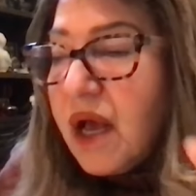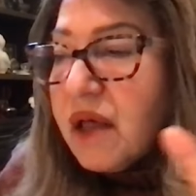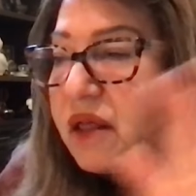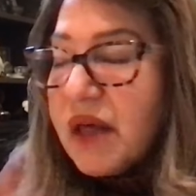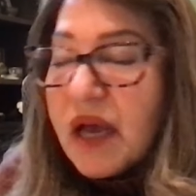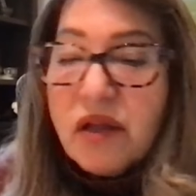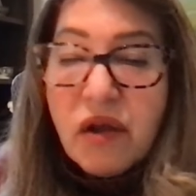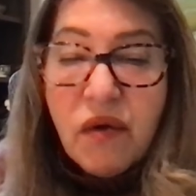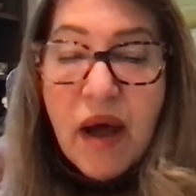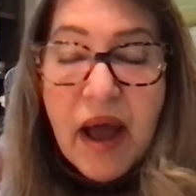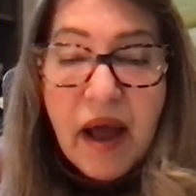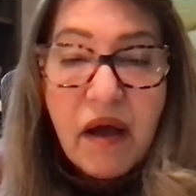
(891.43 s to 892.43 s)
Then you
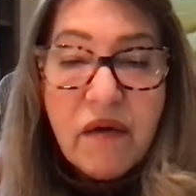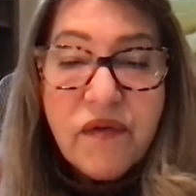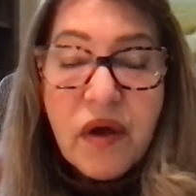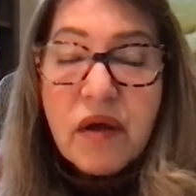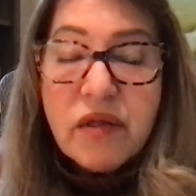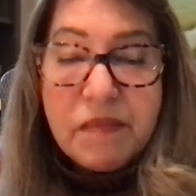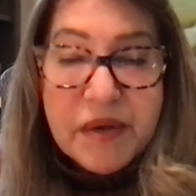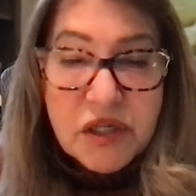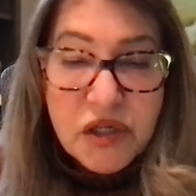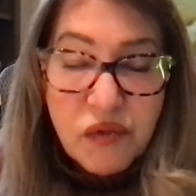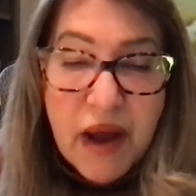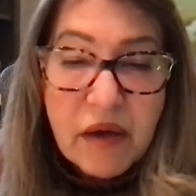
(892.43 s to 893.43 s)
have the
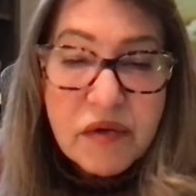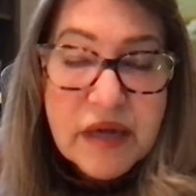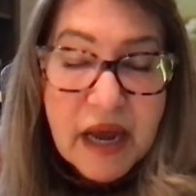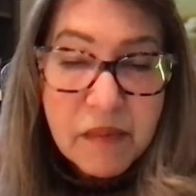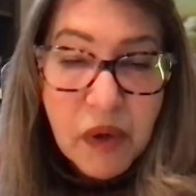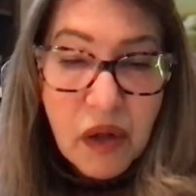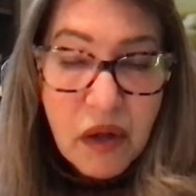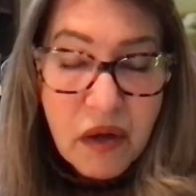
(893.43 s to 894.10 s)
Business Roundtable,